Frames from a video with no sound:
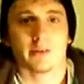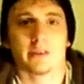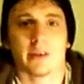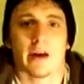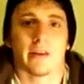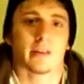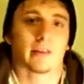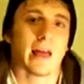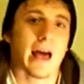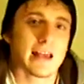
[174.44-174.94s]

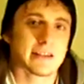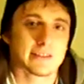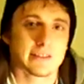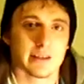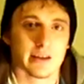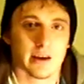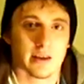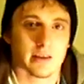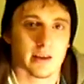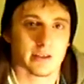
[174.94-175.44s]
Now, the last
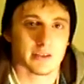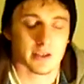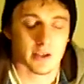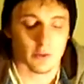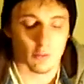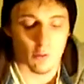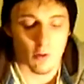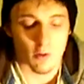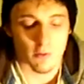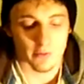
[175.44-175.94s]
thing I'd like to
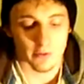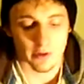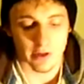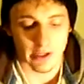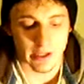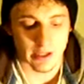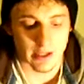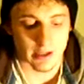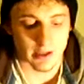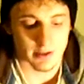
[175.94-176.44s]
go over
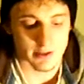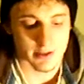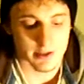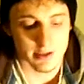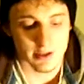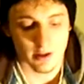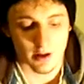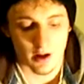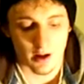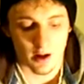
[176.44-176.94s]

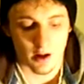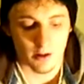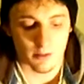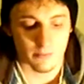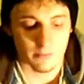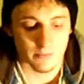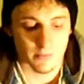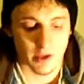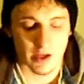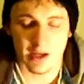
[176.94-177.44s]
is
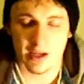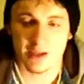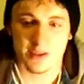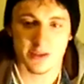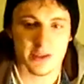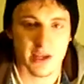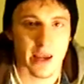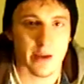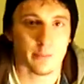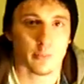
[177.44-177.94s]
an
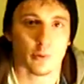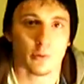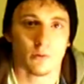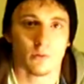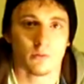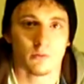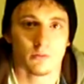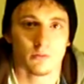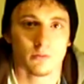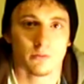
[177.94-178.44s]

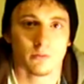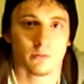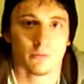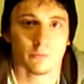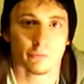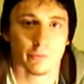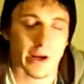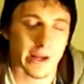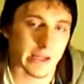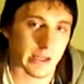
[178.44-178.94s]
example
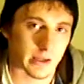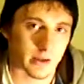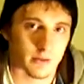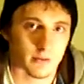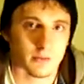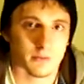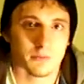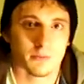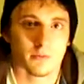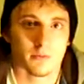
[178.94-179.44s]
rating
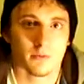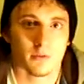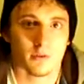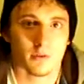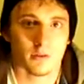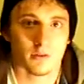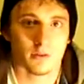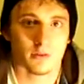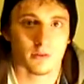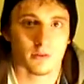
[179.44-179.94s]

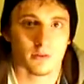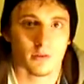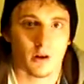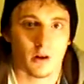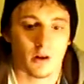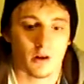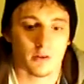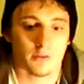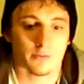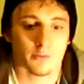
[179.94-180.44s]

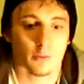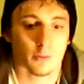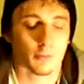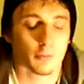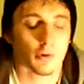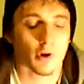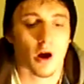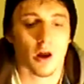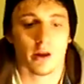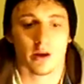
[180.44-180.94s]
for
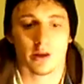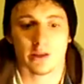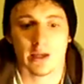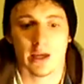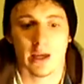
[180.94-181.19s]
a product,